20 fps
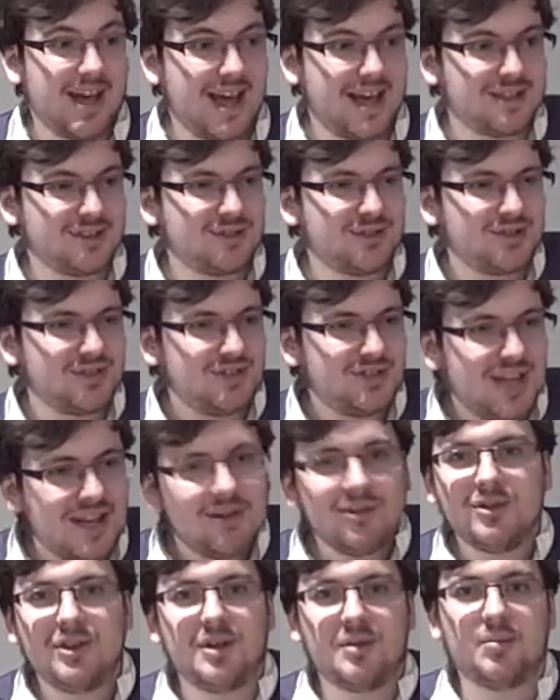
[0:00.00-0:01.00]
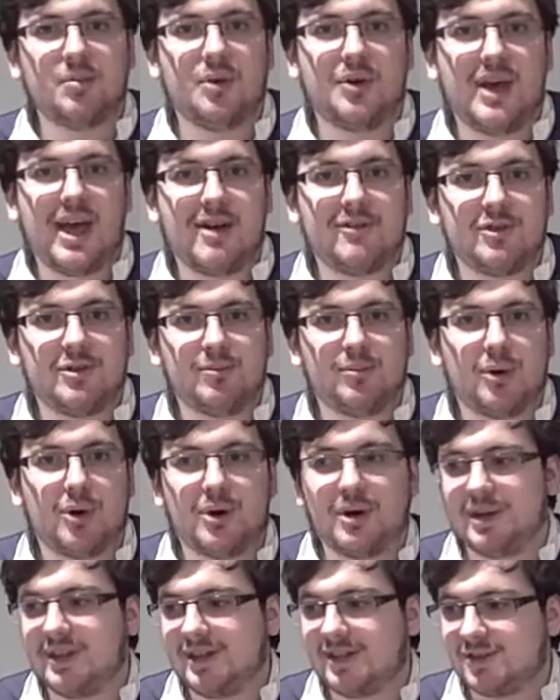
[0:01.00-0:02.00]
and still didn't put Evan
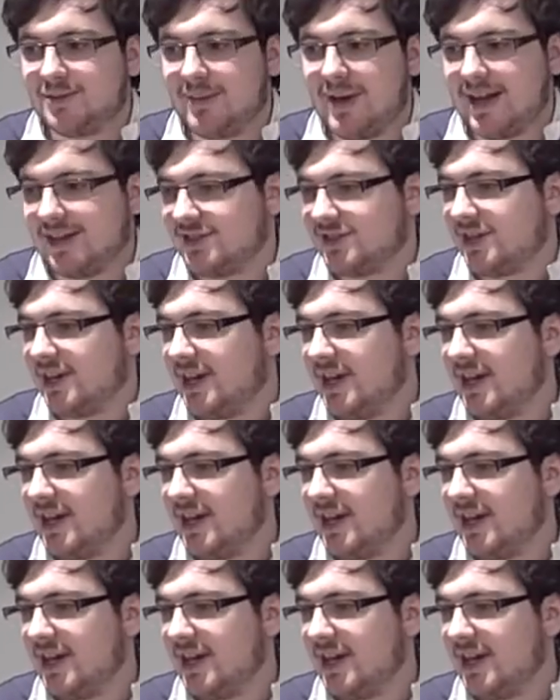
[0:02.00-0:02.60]
Bourne in this match.